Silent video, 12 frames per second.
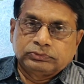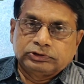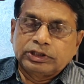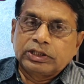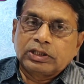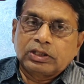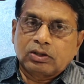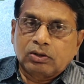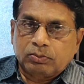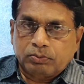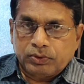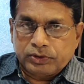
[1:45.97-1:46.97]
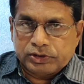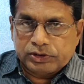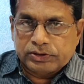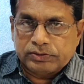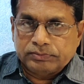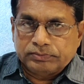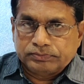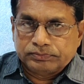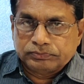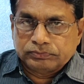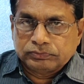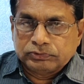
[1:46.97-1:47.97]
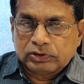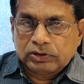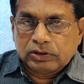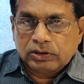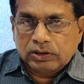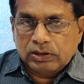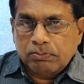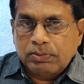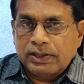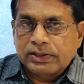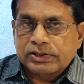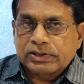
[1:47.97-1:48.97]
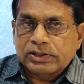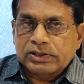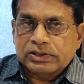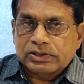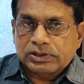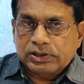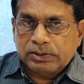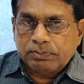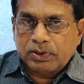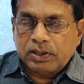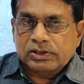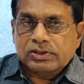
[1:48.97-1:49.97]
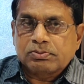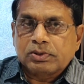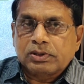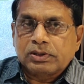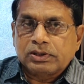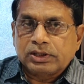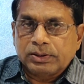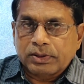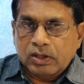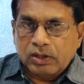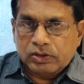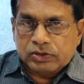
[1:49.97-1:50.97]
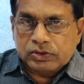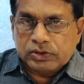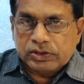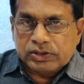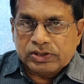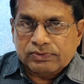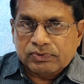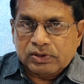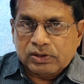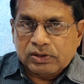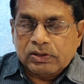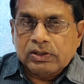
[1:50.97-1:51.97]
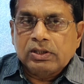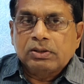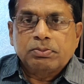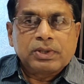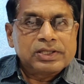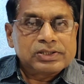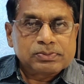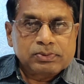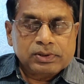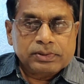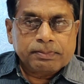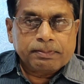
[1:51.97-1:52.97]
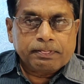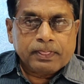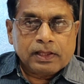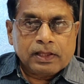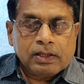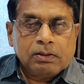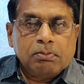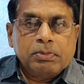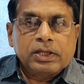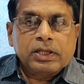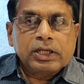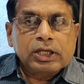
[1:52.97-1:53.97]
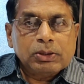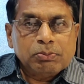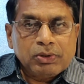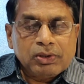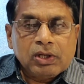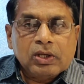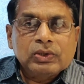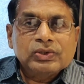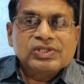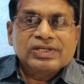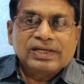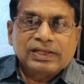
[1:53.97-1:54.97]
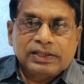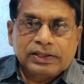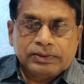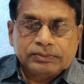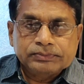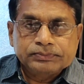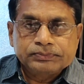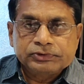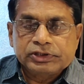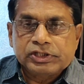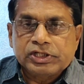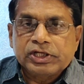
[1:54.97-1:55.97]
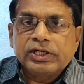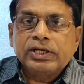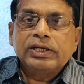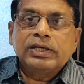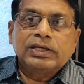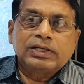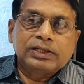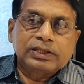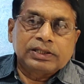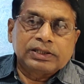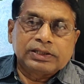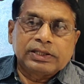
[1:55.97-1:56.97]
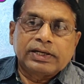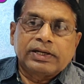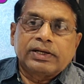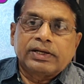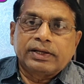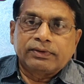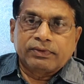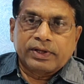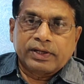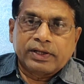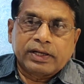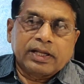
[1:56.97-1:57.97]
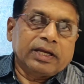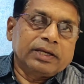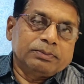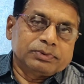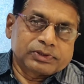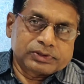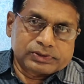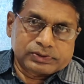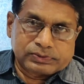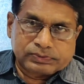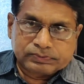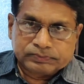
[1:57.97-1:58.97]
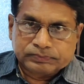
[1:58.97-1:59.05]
General composition. The blood cells, the plasma, the constituents of the plasma, but immunologically, genetically, there are different types.